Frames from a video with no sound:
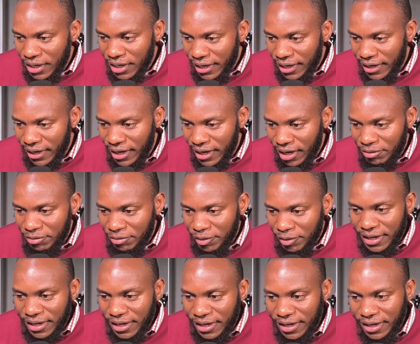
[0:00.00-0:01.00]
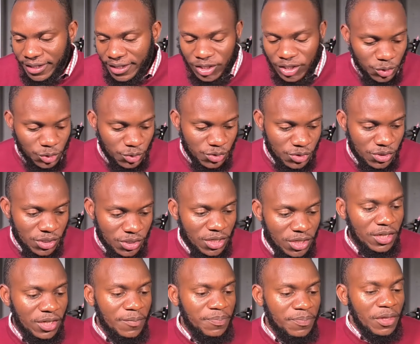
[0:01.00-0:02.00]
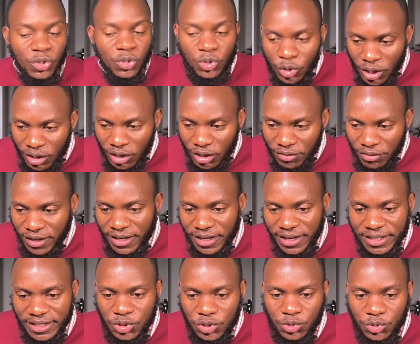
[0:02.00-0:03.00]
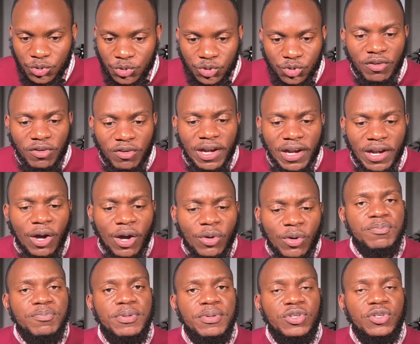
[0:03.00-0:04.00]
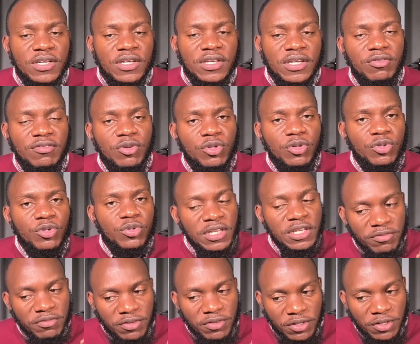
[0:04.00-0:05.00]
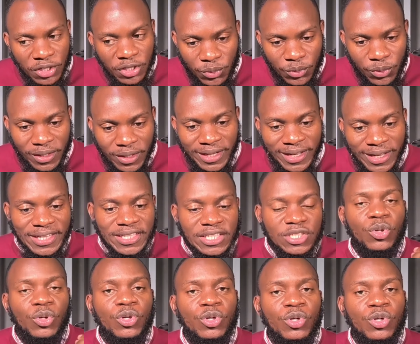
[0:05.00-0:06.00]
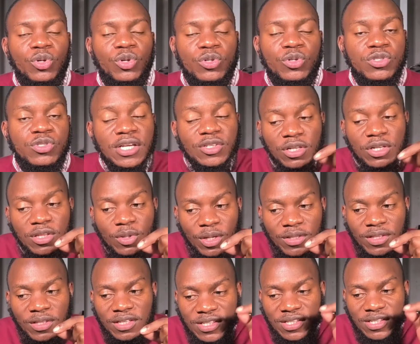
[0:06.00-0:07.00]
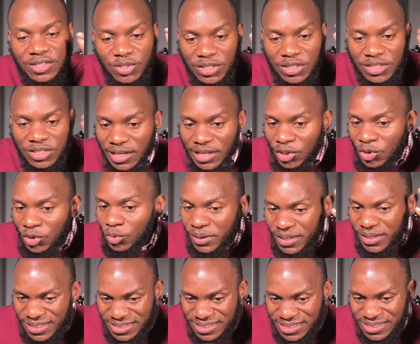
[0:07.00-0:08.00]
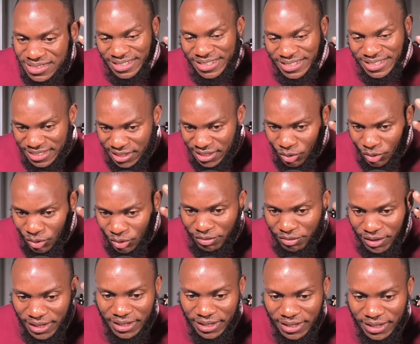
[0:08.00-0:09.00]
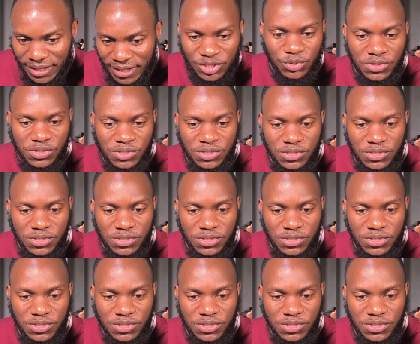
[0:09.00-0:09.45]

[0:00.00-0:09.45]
I have anger issues. You don't have anger issues. You've allowed the spirit of the devil to live in you and it controls you. He's actually the one that is actually telling you, please say you have anger issues.